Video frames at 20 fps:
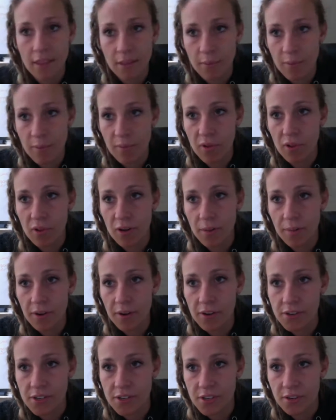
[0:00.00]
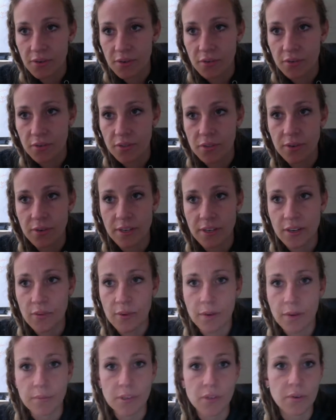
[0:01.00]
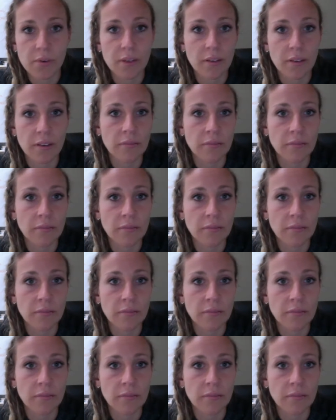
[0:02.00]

me pull it up here too so I know what I'm doing.